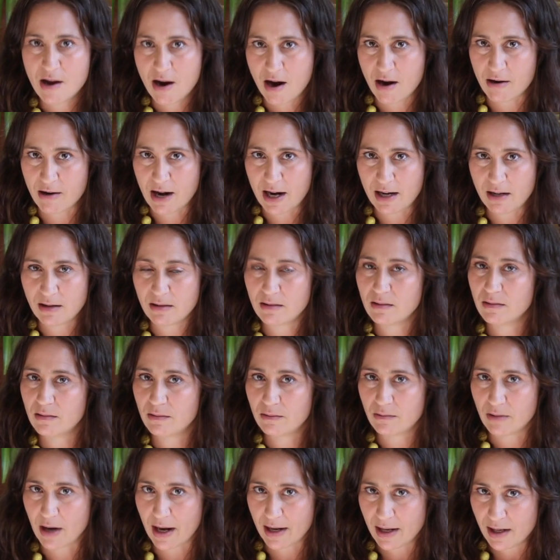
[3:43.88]
All right.
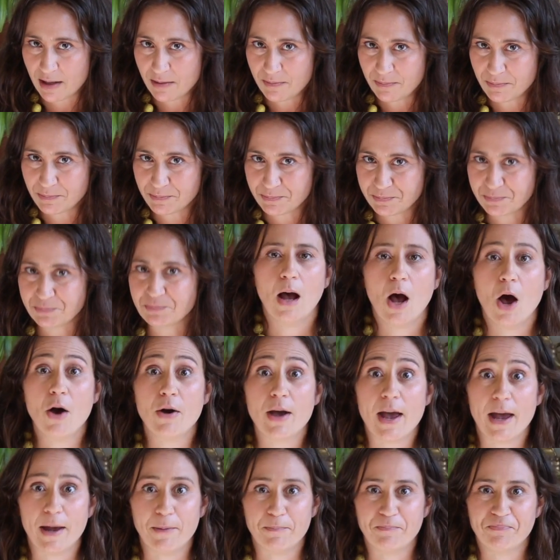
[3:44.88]
Ready?
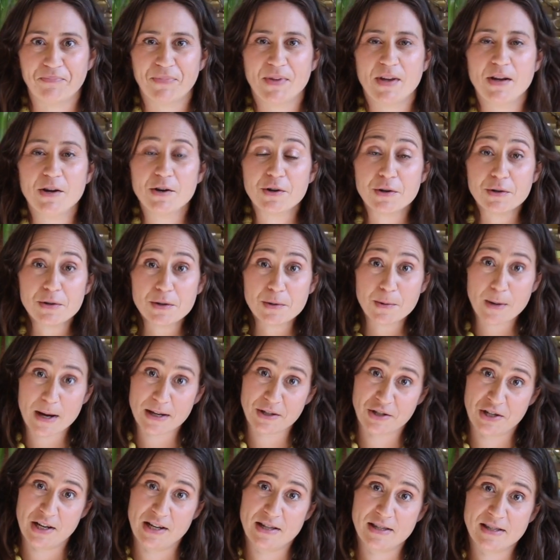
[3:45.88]
Okay, here are the
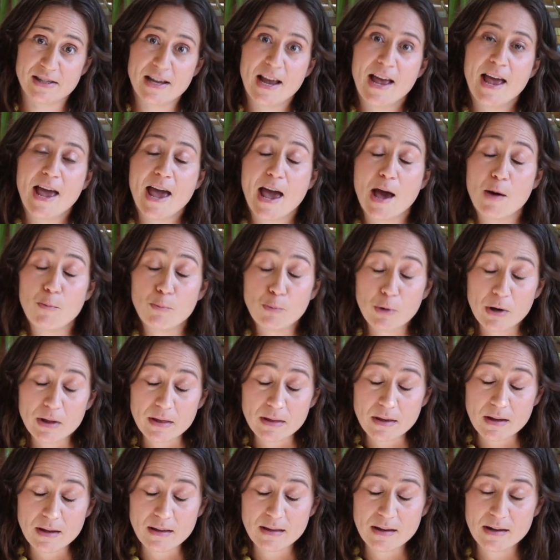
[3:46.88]
questions. And one
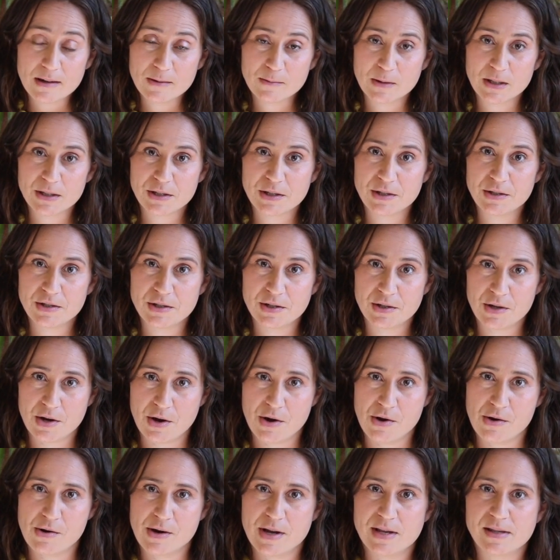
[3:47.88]
thing that I want you to
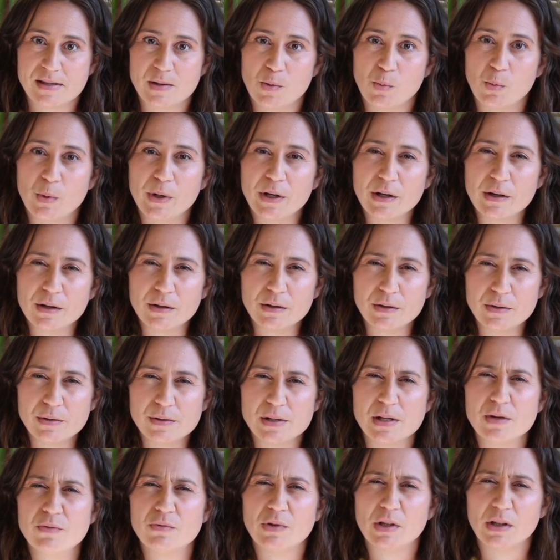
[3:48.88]
know is that we are
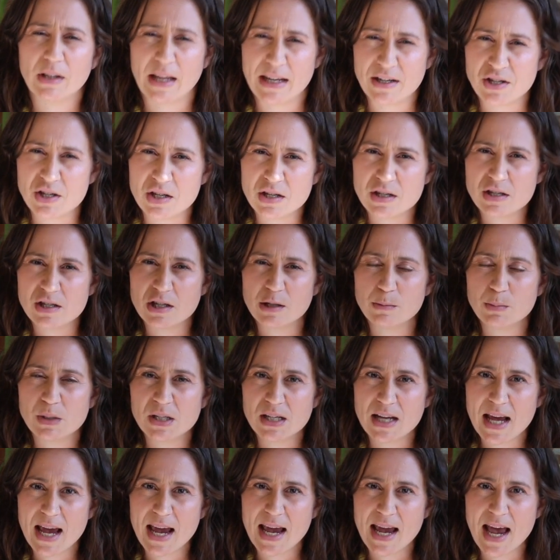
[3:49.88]
using relationship
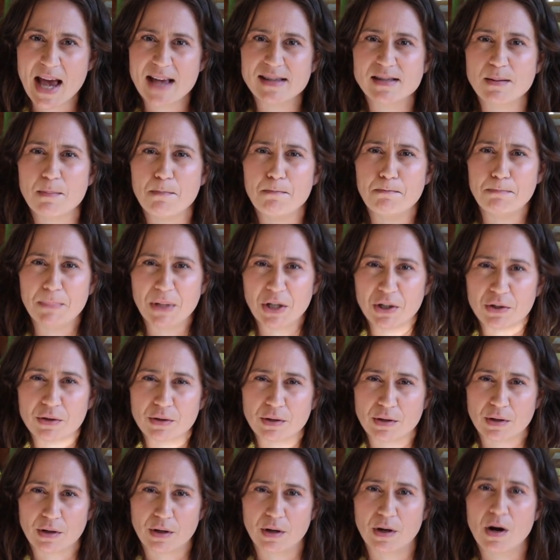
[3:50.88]
today as a
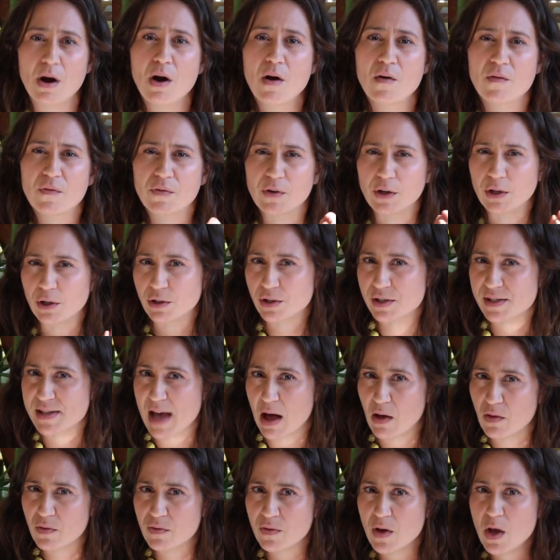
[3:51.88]
mirror for
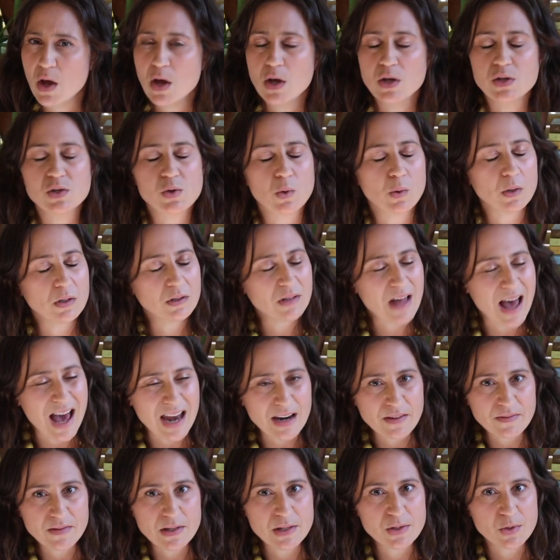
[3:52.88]
yourself. So a
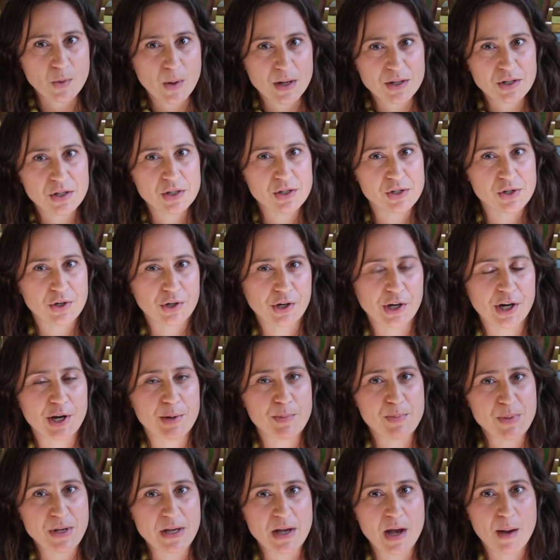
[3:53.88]
lot of these questions are going
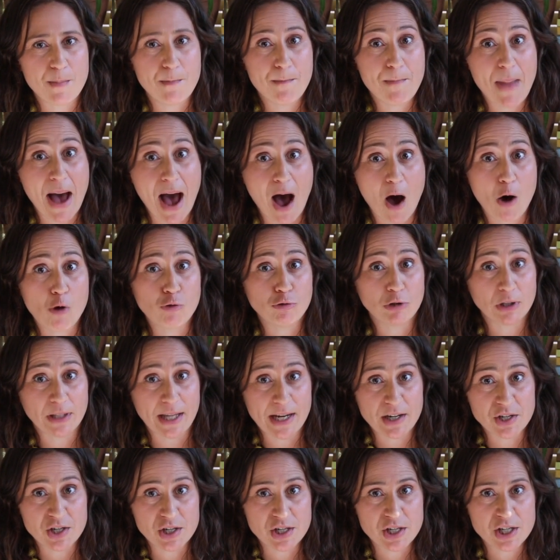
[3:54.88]
to be about
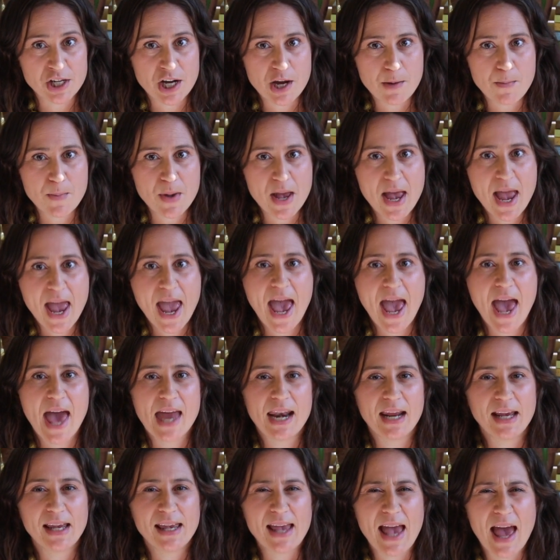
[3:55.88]
relationship.
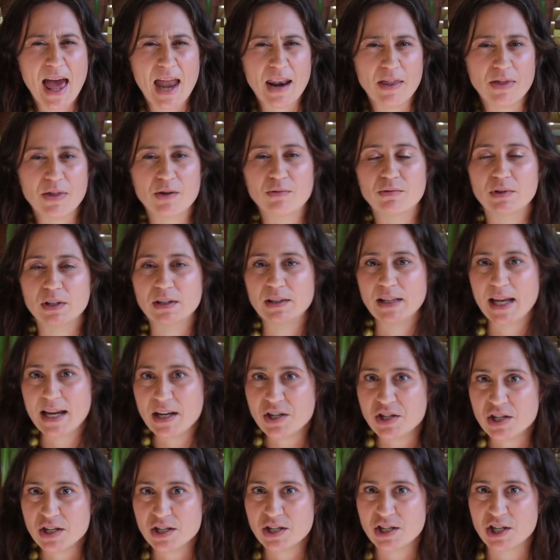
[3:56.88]
And again, the
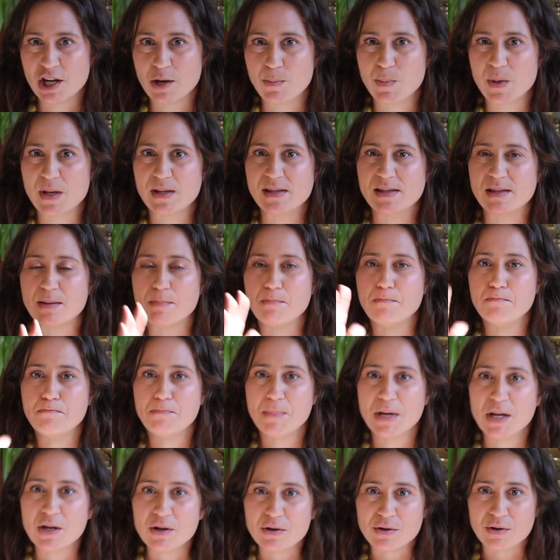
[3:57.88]
relationship is the
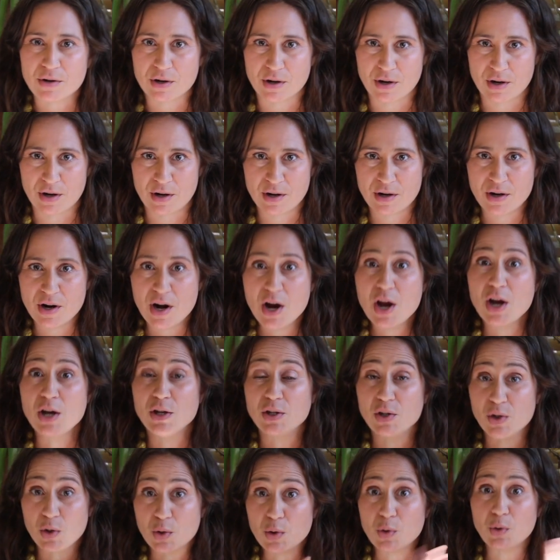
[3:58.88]
mirror
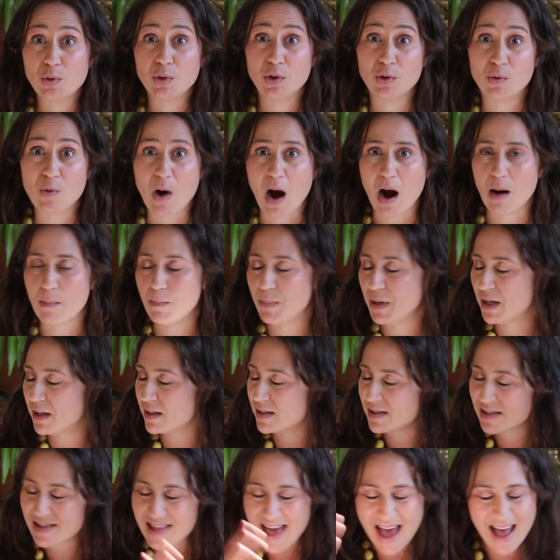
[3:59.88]
to who you are,
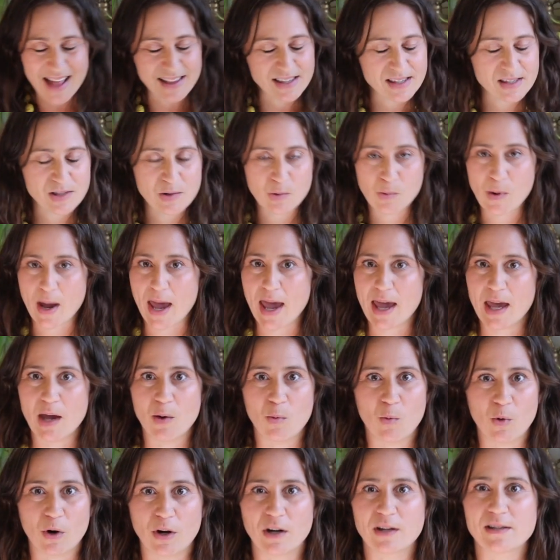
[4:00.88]
because that's the way
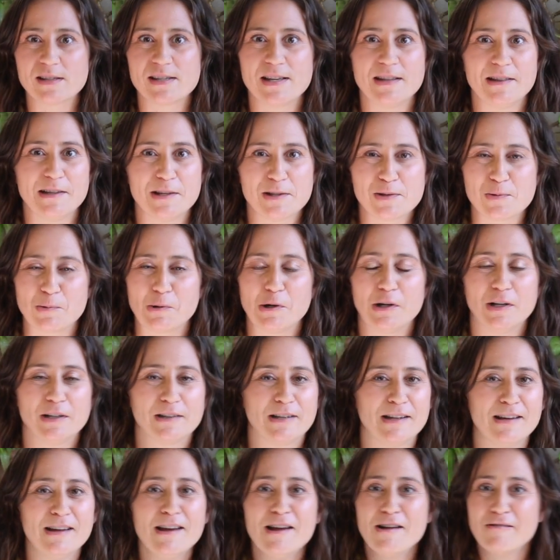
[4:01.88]
it works in this
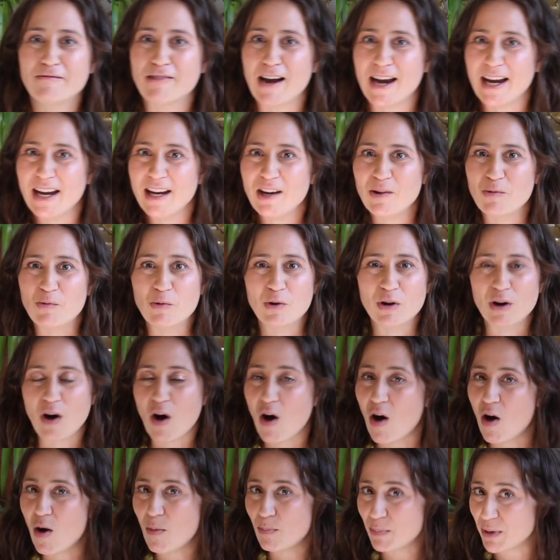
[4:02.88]
world, right? We're
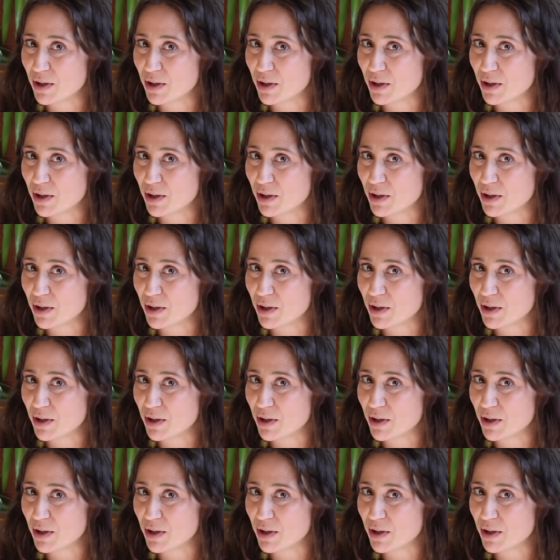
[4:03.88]
all